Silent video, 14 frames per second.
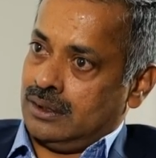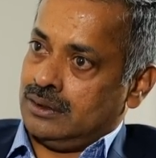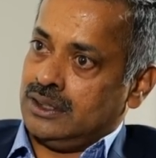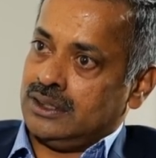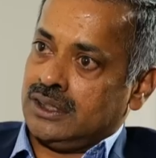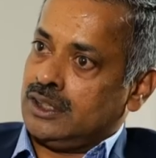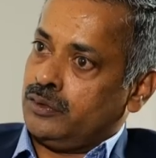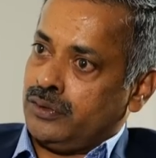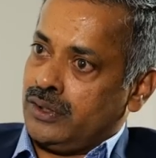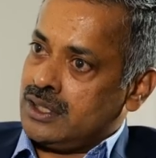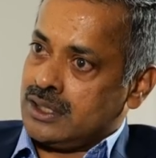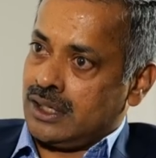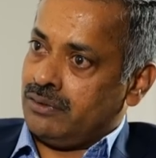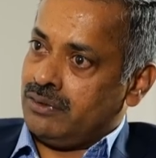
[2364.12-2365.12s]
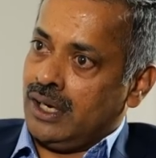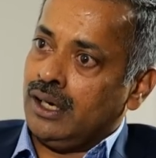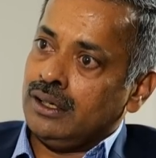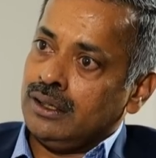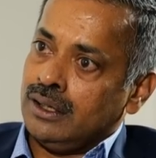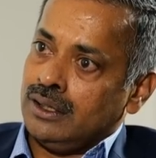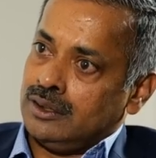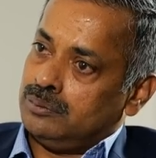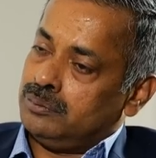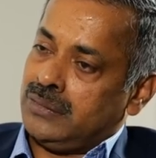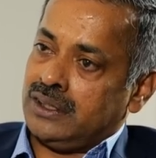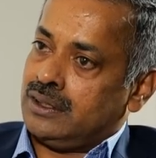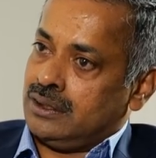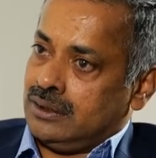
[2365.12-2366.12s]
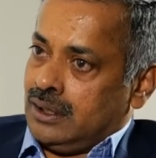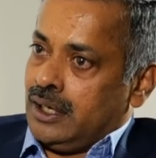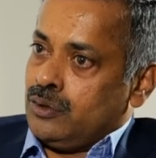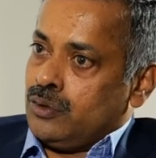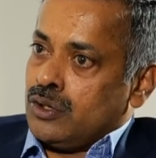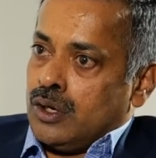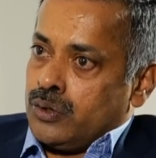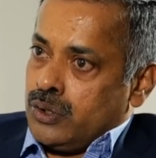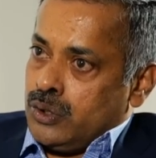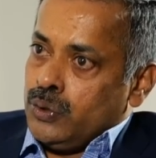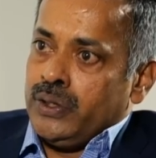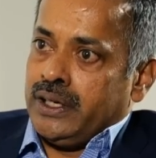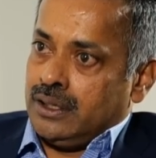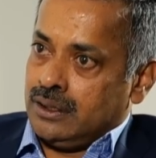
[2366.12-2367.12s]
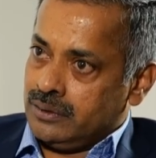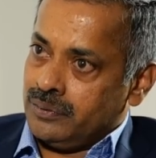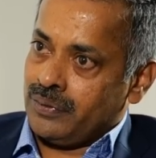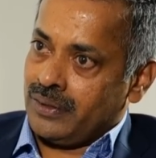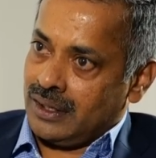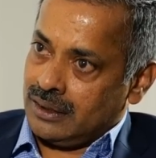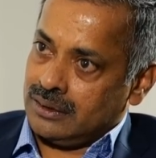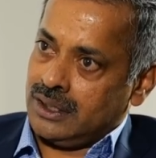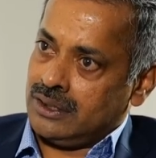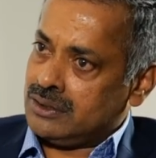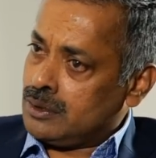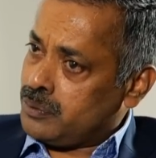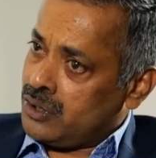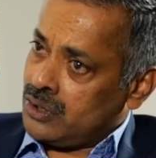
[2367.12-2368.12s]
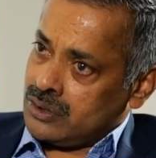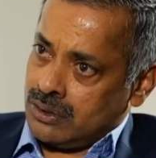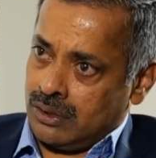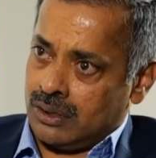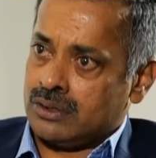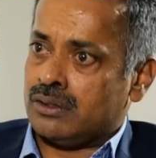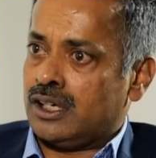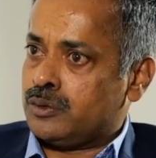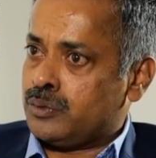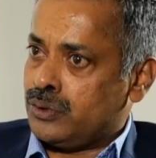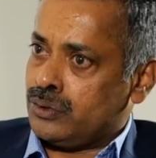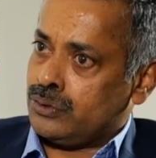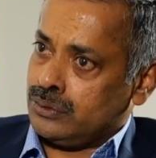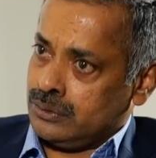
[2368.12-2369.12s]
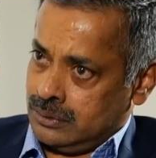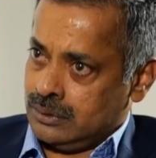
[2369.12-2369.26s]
these are the funds I have done, but I don't know how to do it. The innocent protection also helps you to